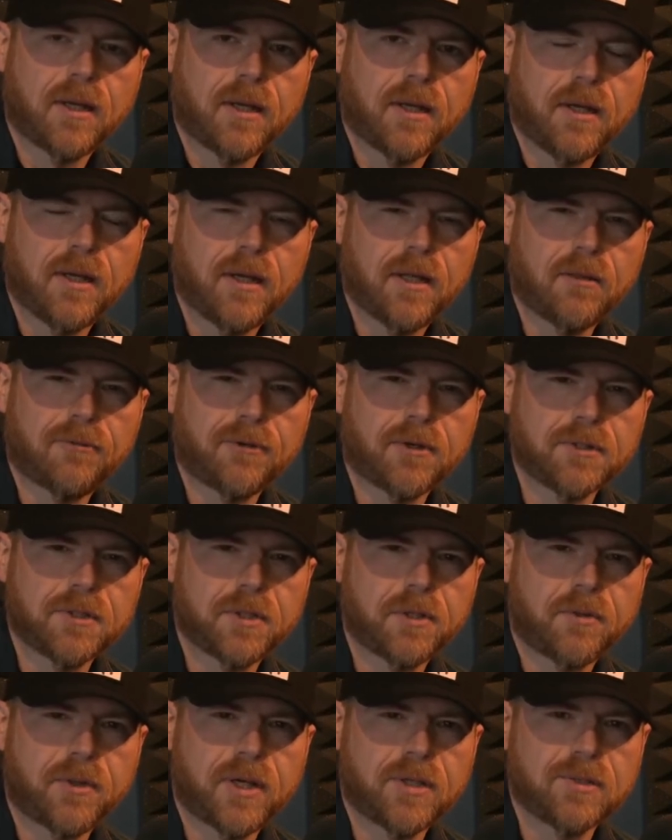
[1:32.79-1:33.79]
uh, the first
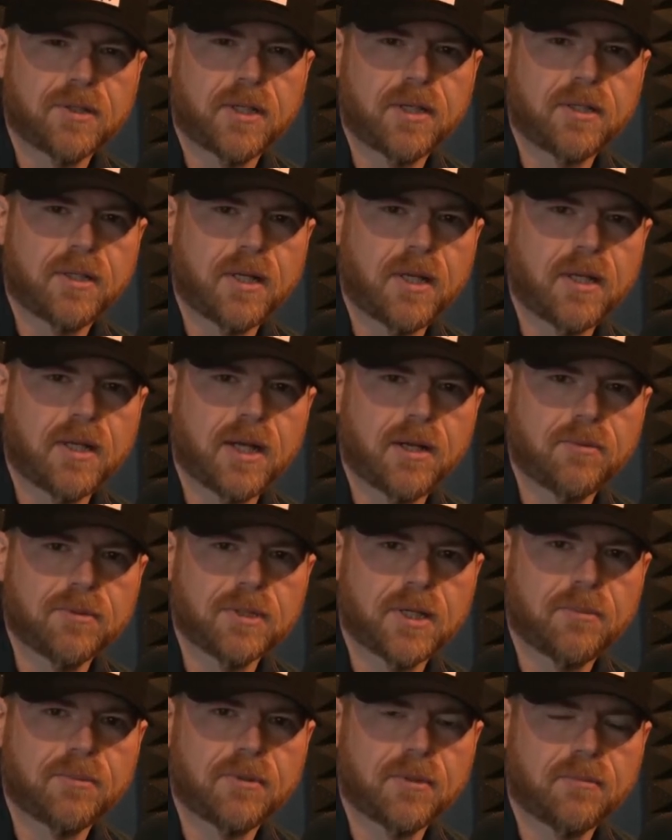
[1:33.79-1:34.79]
2018, I was
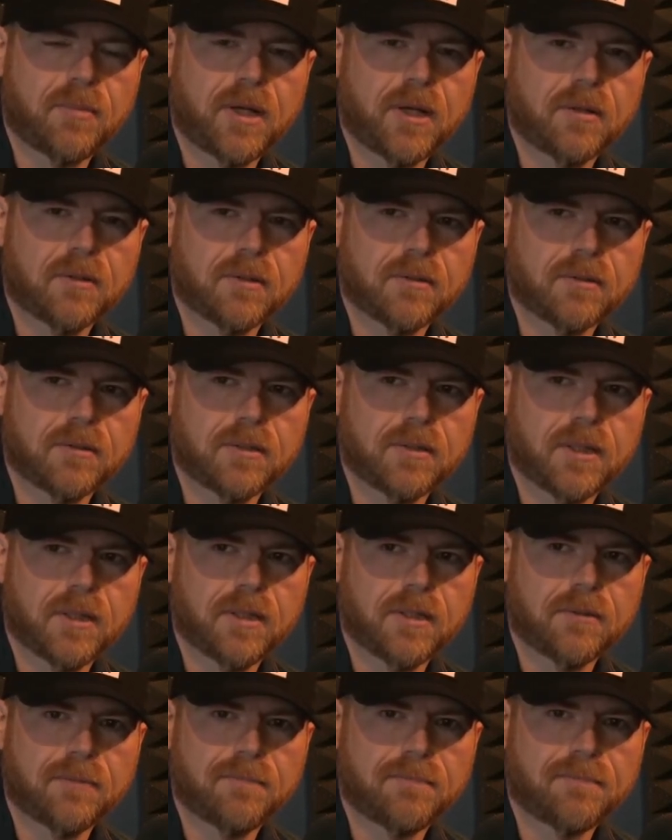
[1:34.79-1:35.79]
up to about
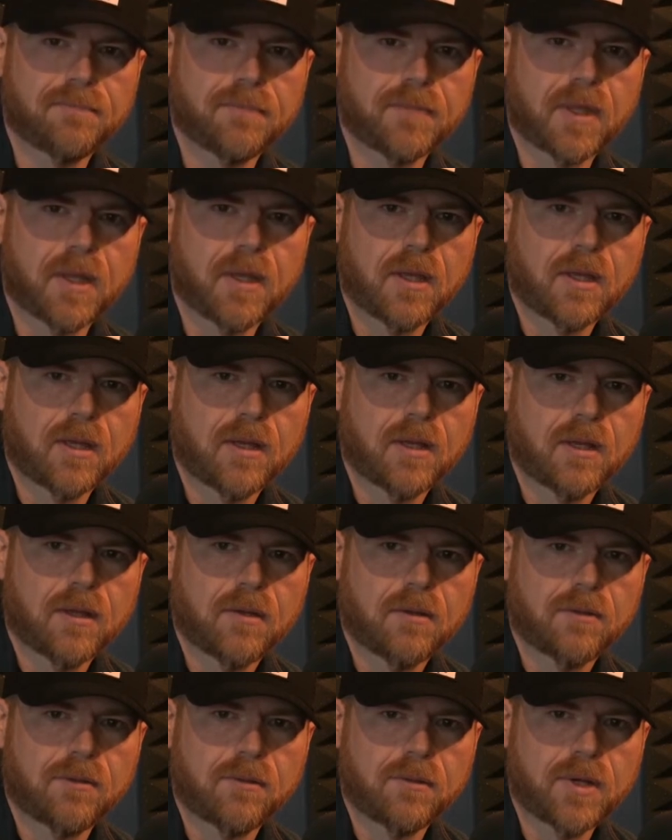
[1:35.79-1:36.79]
uh,
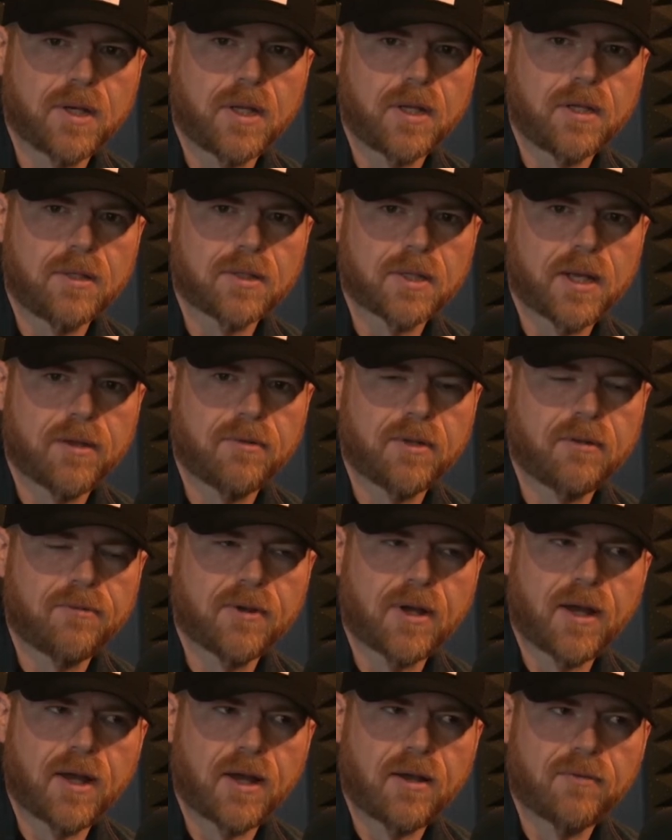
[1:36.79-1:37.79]

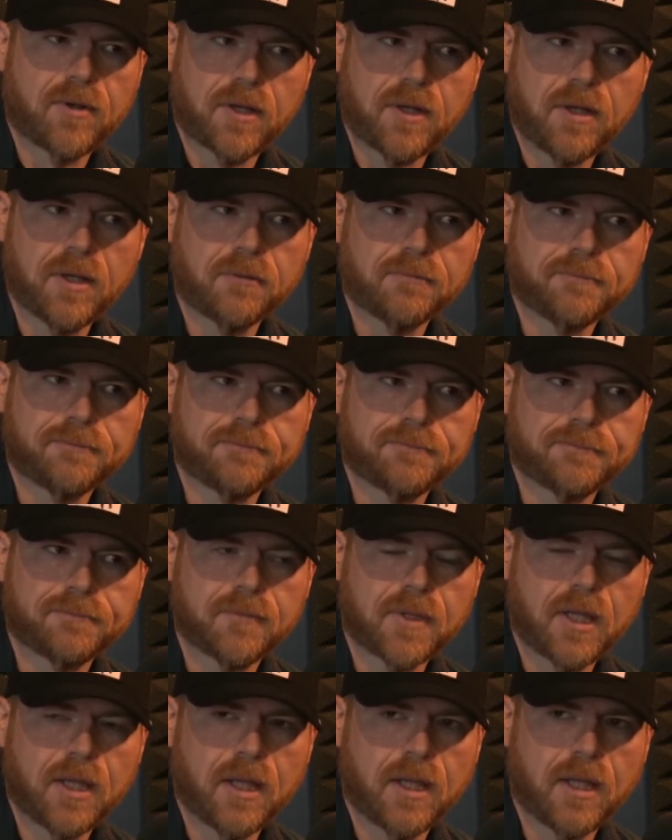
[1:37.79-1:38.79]
375 again,
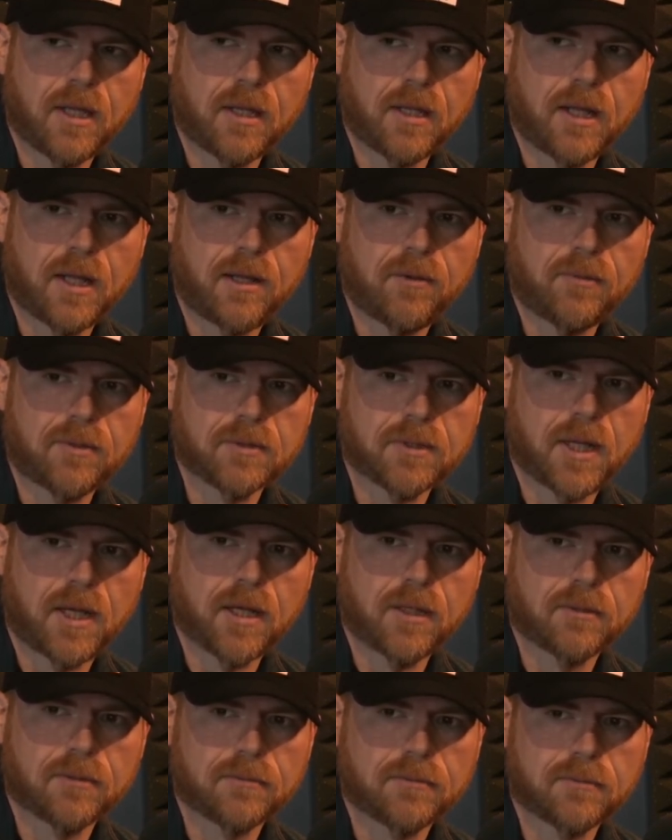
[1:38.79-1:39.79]
and I was
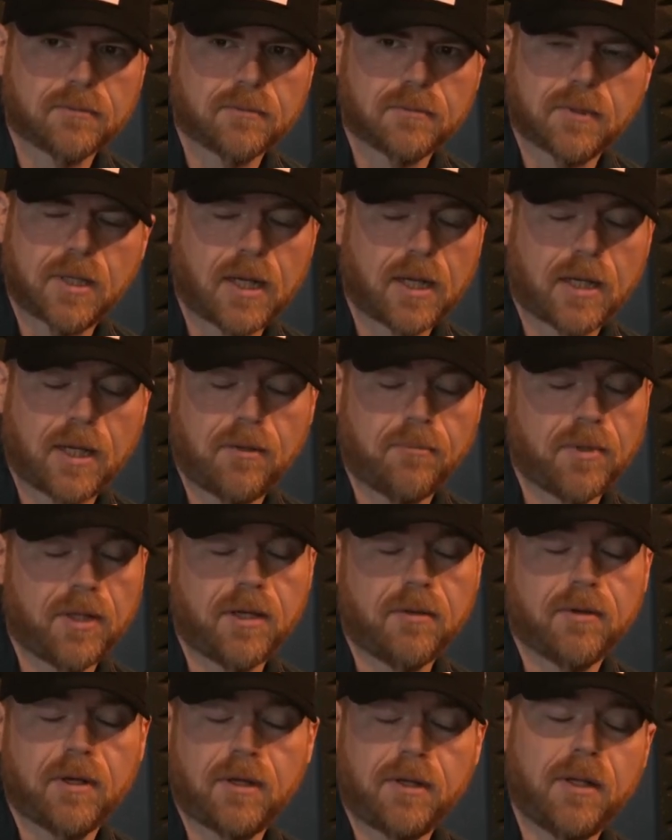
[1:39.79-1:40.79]
like, I can't
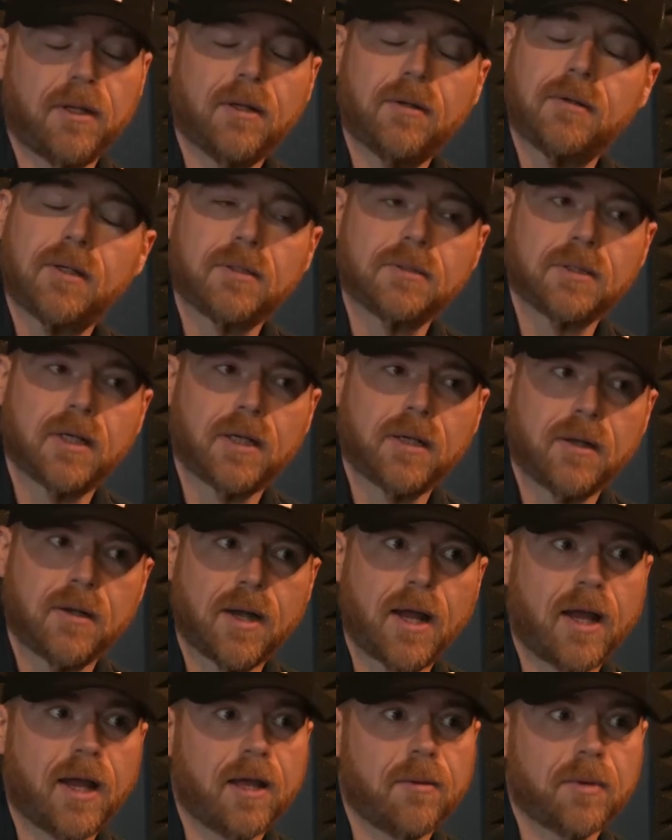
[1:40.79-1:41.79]
believe I, you know, I was like, here
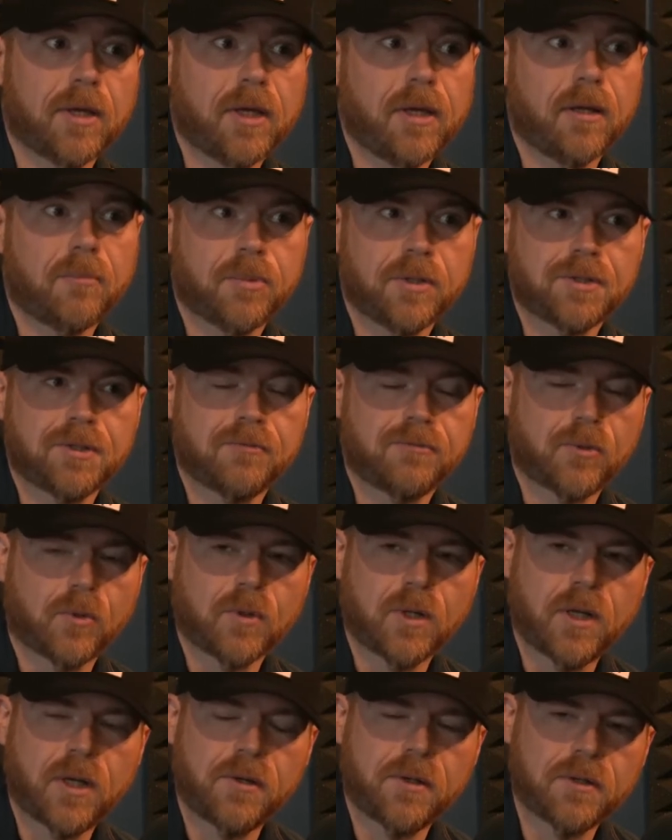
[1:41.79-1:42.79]
I am again pushing
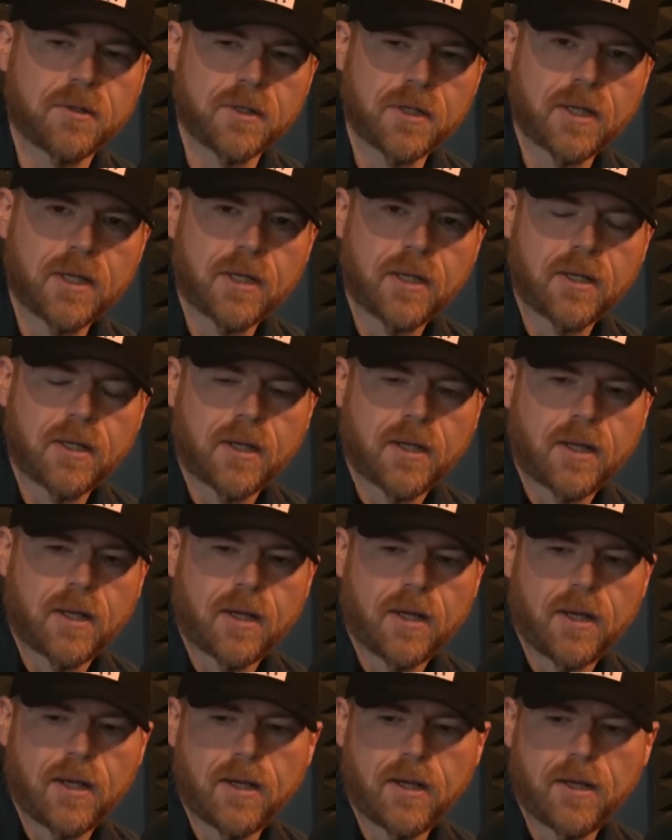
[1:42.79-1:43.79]
400.
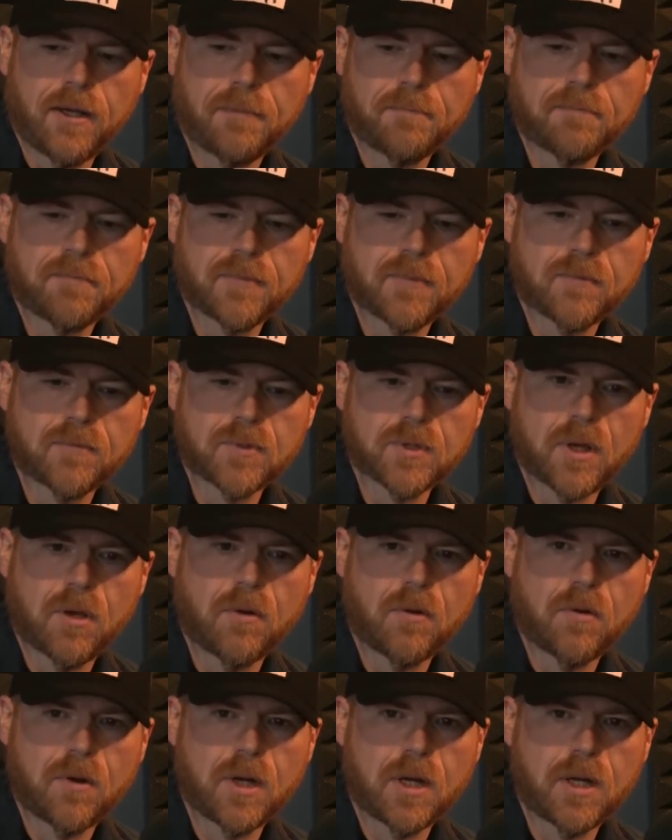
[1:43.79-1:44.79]
Um,
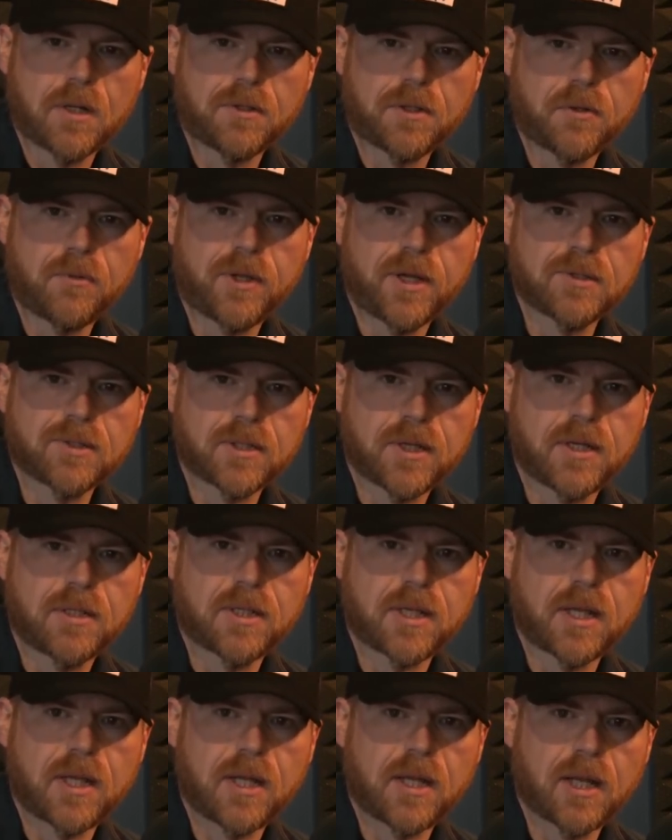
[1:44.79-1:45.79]
so uh, in
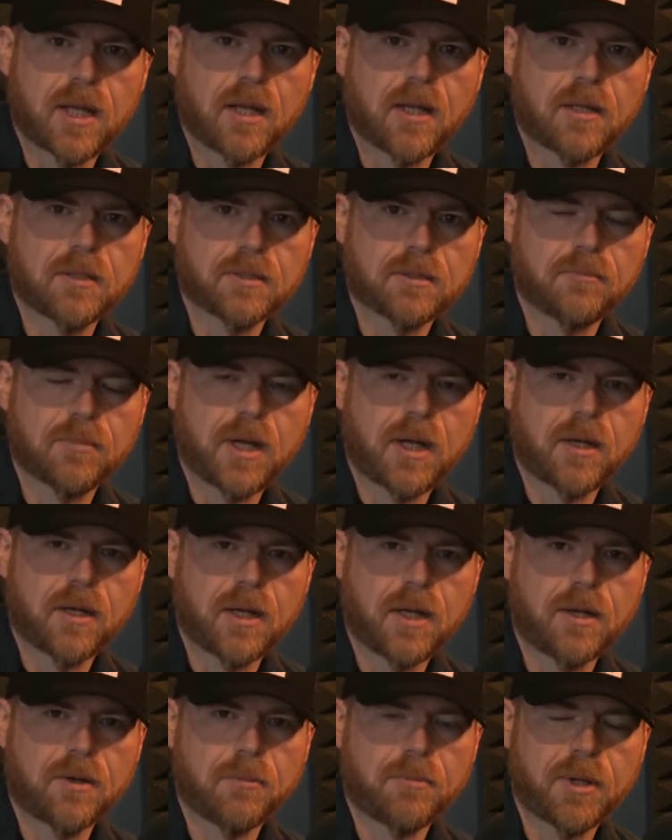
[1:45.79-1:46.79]
2018, I lost about
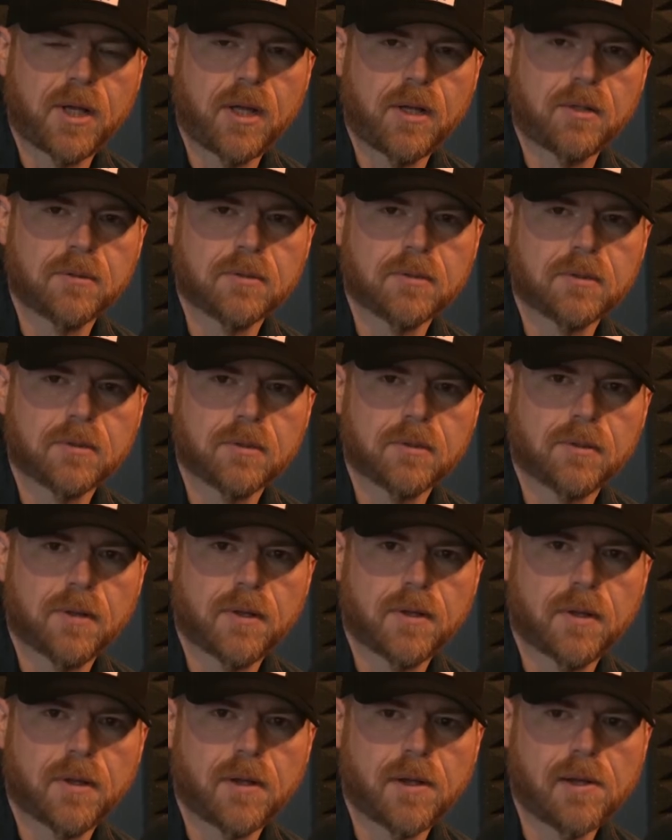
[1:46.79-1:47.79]
100 pounds,
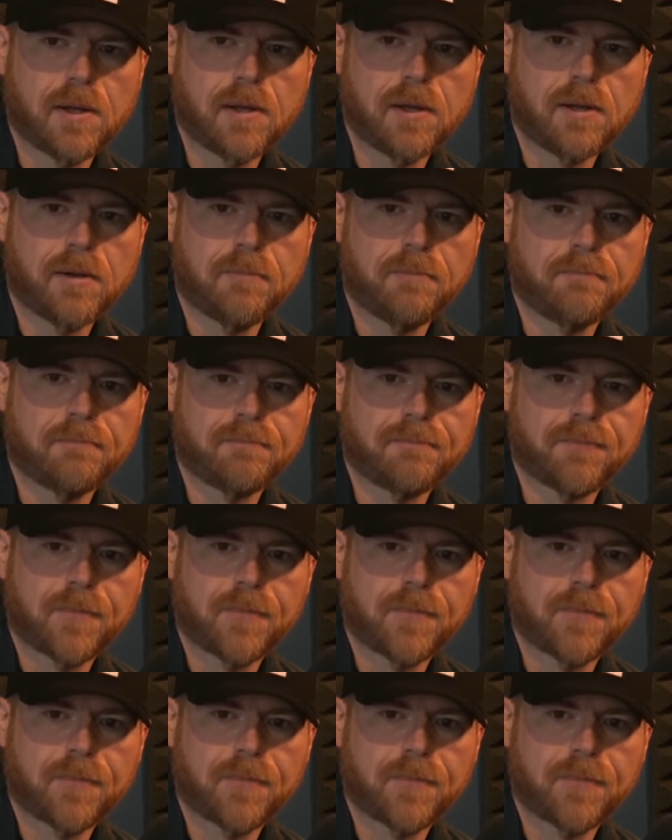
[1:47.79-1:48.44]
um,